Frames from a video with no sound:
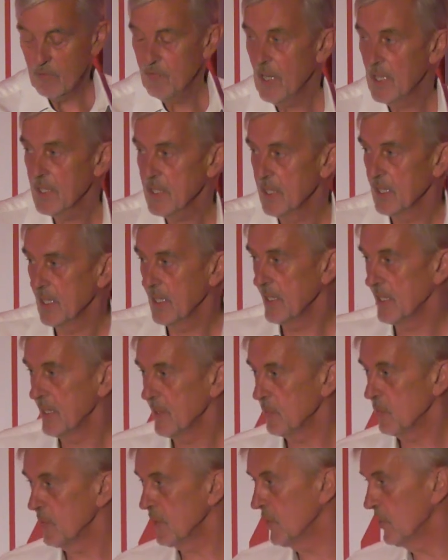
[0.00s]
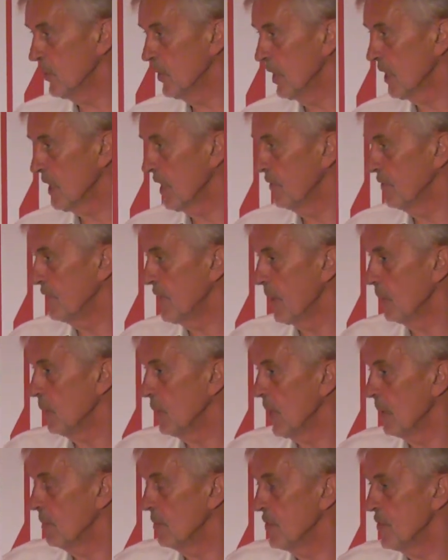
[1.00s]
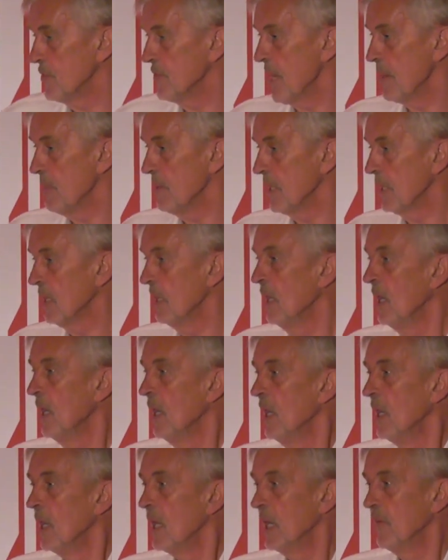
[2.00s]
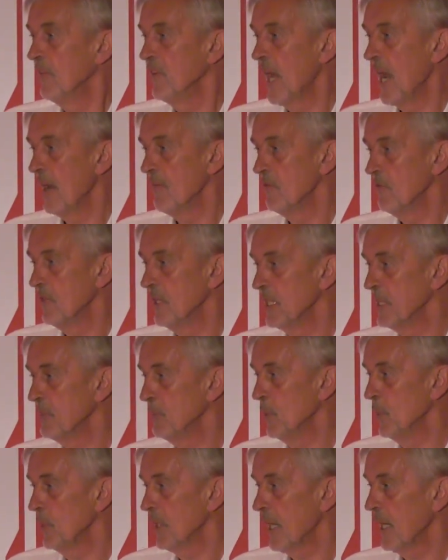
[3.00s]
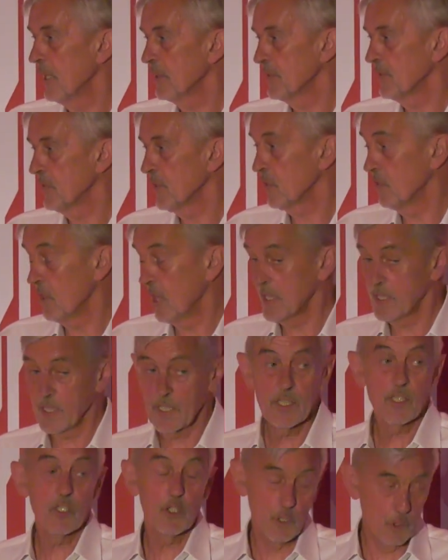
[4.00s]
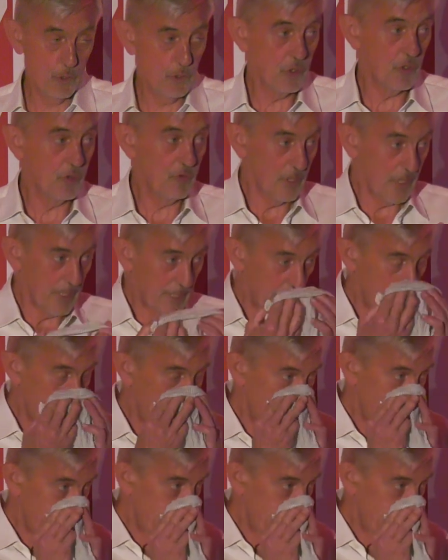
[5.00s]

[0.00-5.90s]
fascinated with the work of W. Edwards Deming. If you haven't read his book, Out of the Crisis, you should read it.